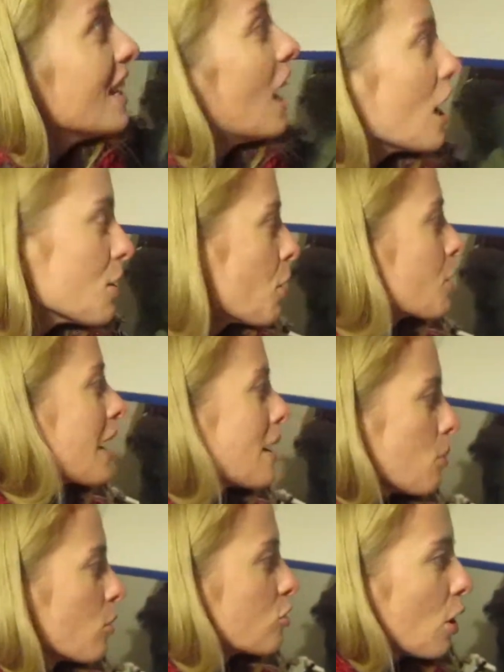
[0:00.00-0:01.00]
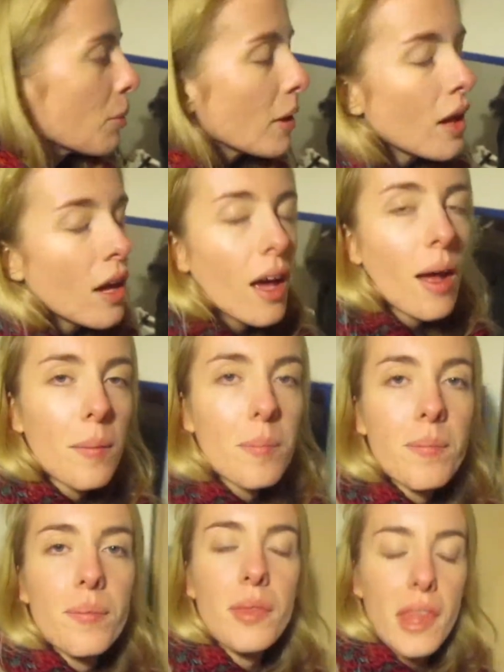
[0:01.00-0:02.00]
Are you okay, wardrobe?
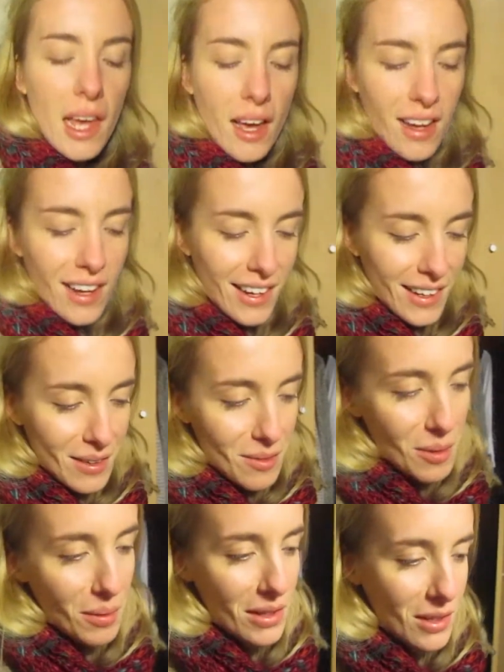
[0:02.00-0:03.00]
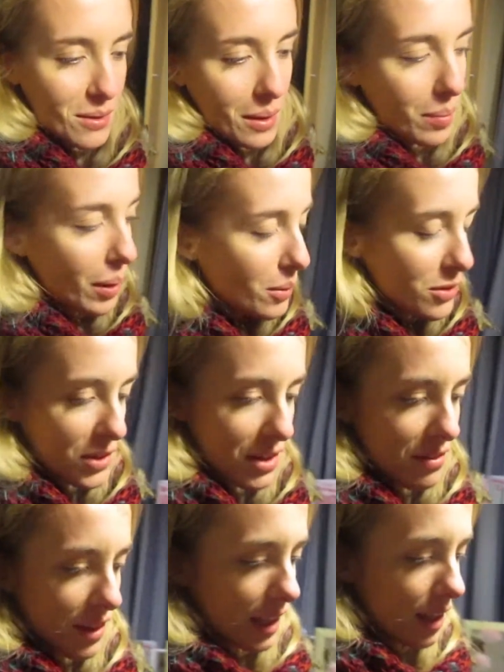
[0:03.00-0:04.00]
We went to a poetry
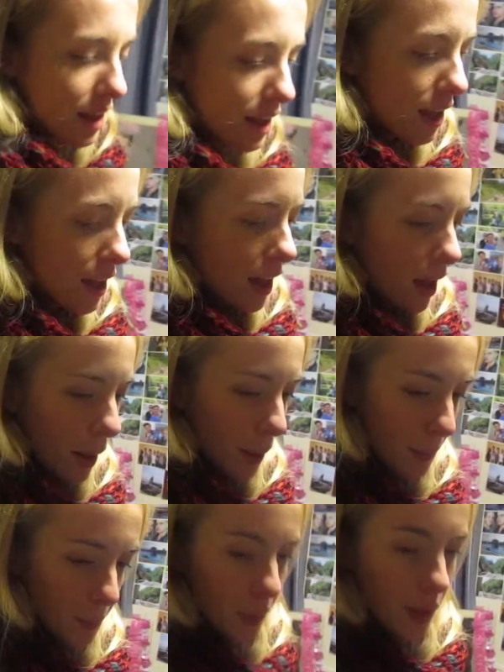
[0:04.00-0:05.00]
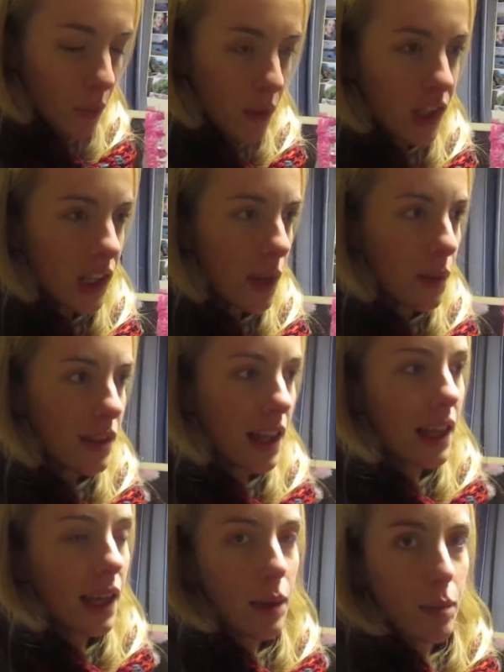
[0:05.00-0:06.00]
evening in which they were
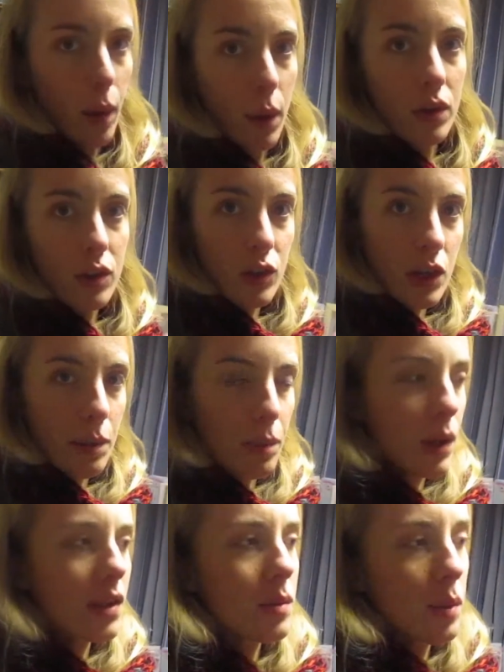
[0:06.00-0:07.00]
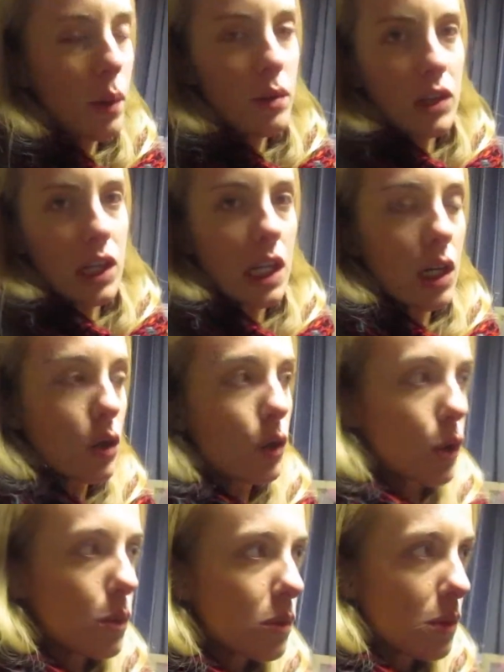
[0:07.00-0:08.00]
selling a poetry, but it's a poetry
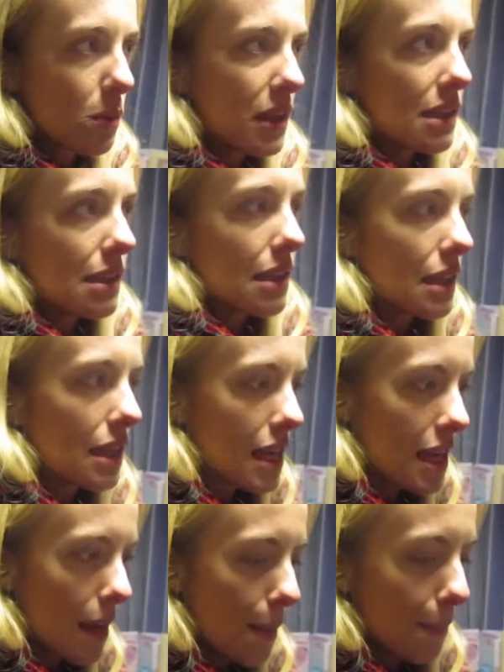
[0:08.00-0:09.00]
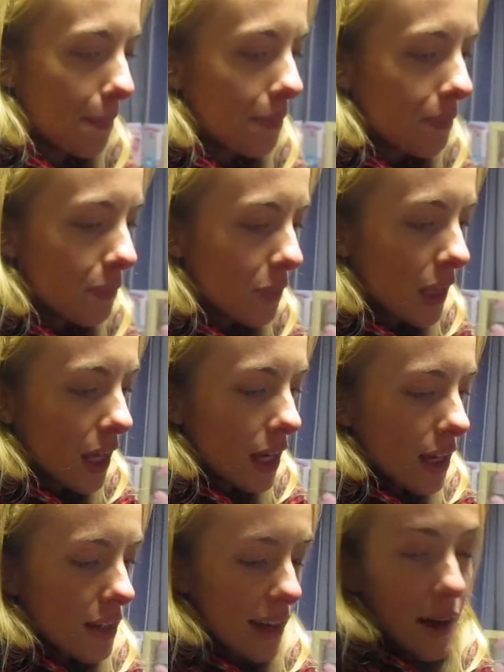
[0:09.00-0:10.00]
group that meets in the
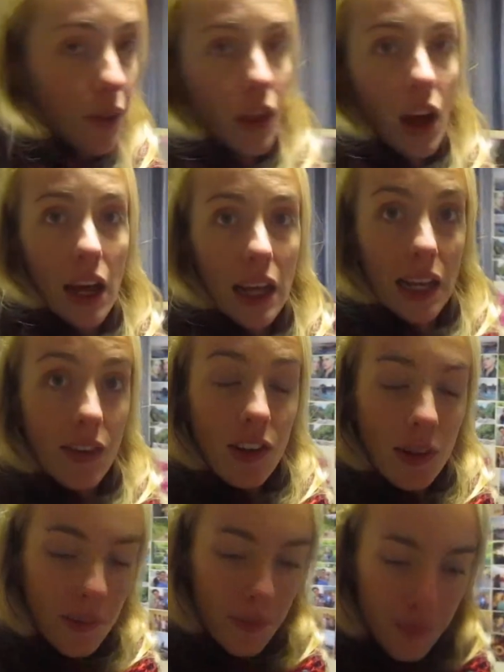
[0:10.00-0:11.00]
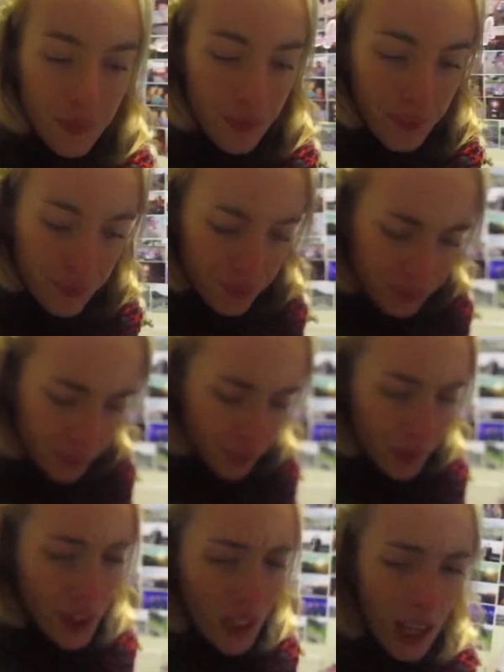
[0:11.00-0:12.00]
town that I live in.
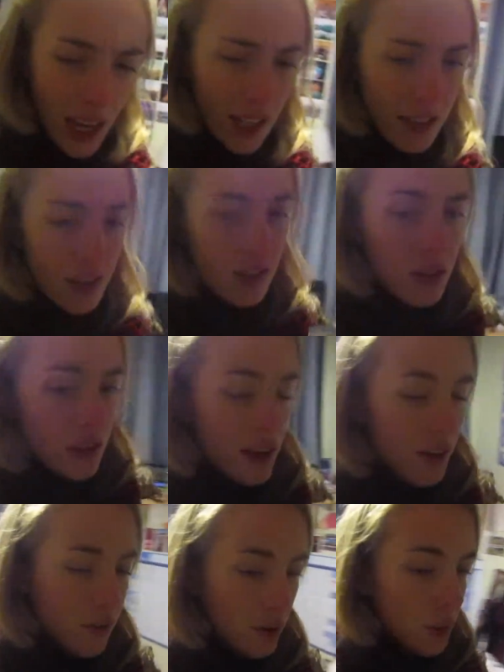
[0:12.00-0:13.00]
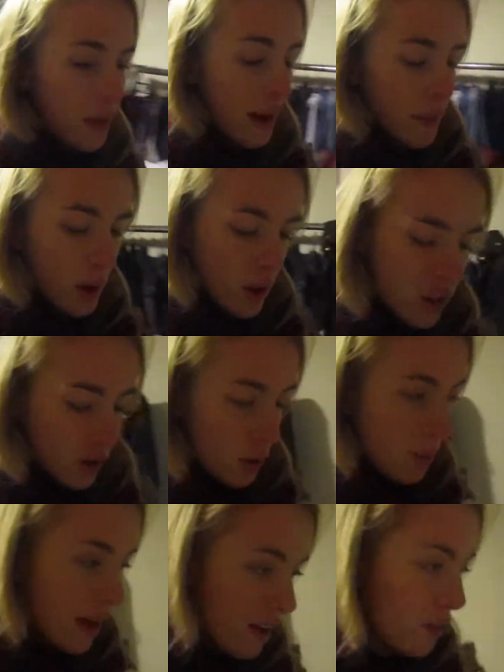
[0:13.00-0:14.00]
And from that poetry
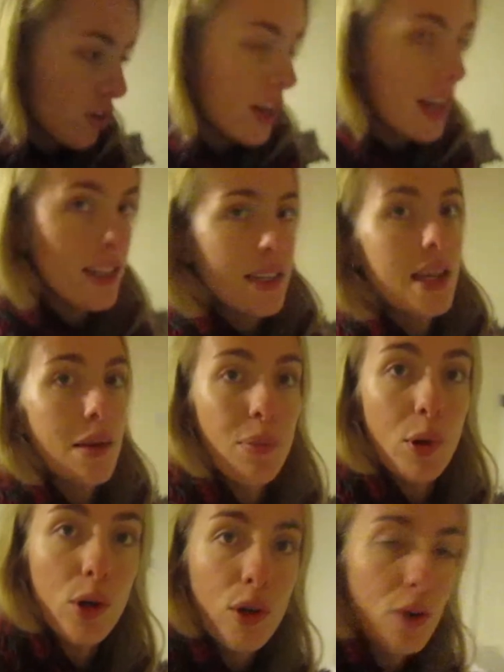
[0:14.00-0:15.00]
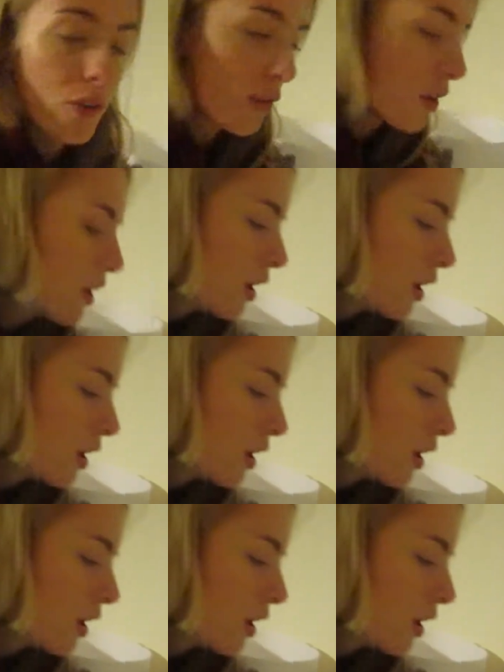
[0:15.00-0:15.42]
group they have created a book of